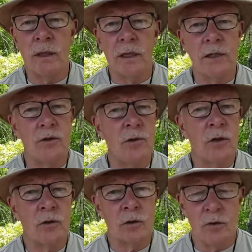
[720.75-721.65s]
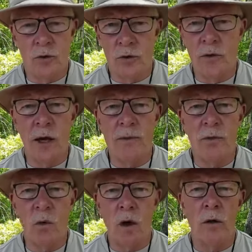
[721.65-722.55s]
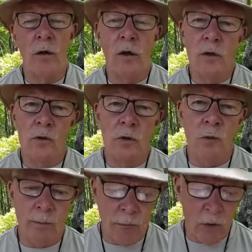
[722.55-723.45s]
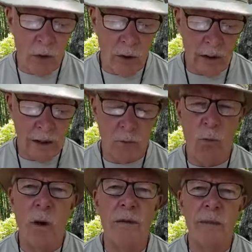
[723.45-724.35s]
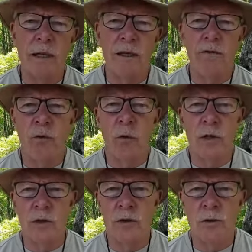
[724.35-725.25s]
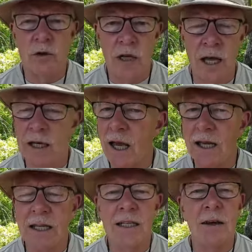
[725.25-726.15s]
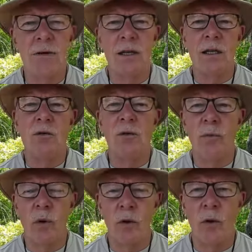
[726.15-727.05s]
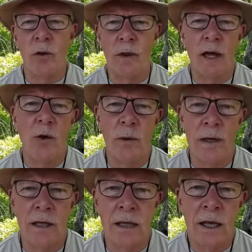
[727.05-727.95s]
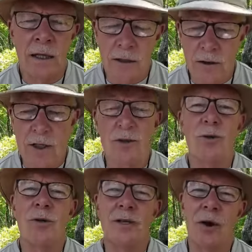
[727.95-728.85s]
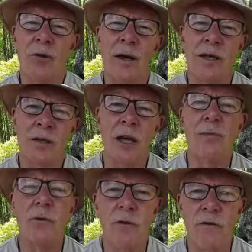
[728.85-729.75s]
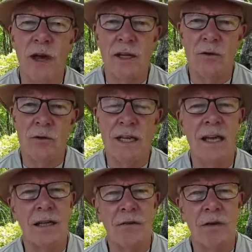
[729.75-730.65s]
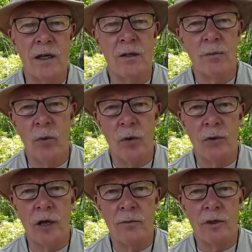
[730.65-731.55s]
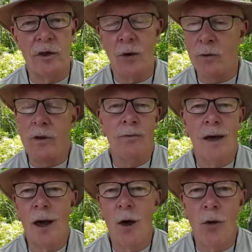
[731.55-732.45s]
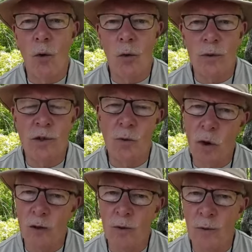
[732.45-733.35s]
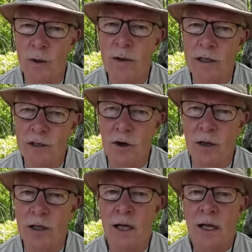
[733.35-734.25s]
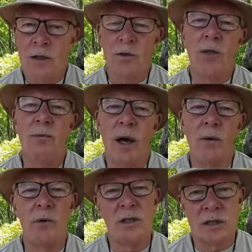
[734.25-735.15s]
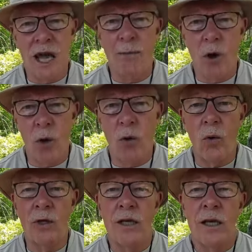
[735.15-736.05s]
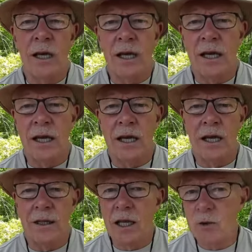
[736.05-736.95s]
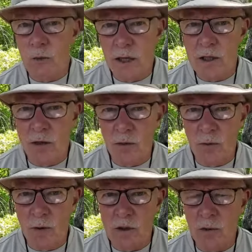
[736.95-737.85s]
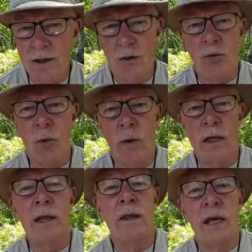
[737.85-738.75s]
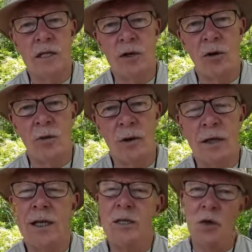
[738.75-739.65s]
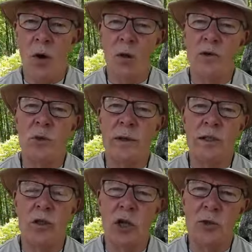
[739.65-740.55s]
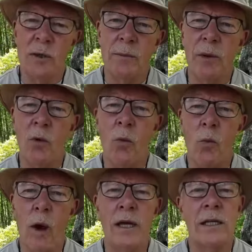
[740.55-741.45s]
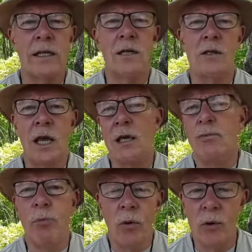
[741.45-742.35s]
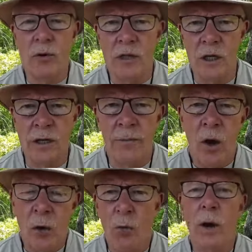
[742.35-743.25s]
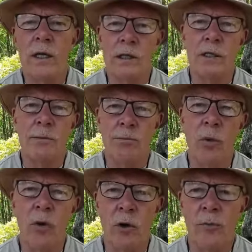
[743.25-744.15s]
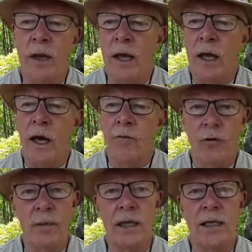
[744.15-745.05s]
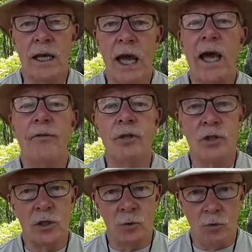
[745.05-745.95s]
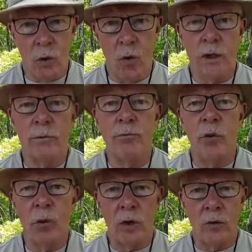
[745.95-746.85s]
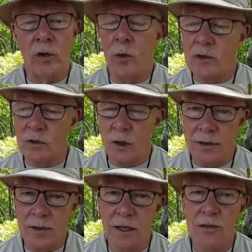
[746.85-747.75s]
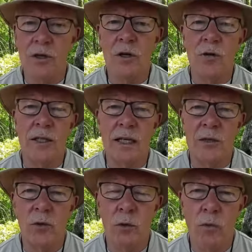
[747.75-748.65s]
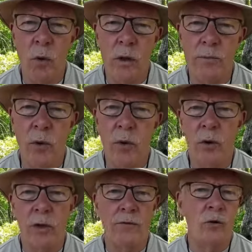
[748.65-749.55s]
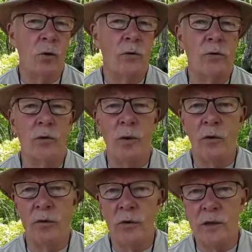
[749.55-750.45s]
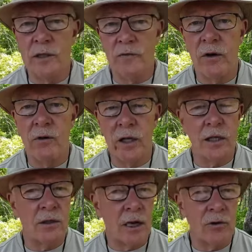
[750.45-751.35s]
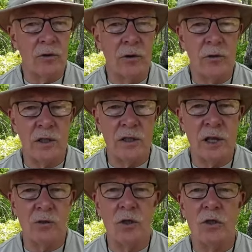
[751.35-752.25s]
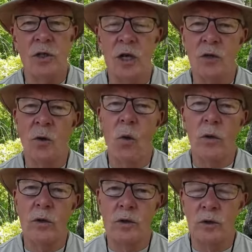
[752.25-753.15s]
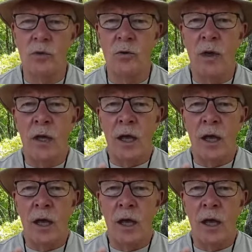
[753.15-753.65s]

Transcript: milliliters, two cups of water, to a boil in 1 minute 42 seconds. I could never get it to a boil that quickly. Now yes, there are a number of factors that can affect a boil time. To start with, how cold was the water when they started. Certainly mine was tap cold, and that's what I started with, so I don't know what they started with. It's also a judgment about what is a boil time, or what is a boil. Uh, for me, I have to see a rolling boil. Now, it's not necessary to get to a rolling boil of 212 degrees Fahrenheit, 100 degrees Celsius, in order to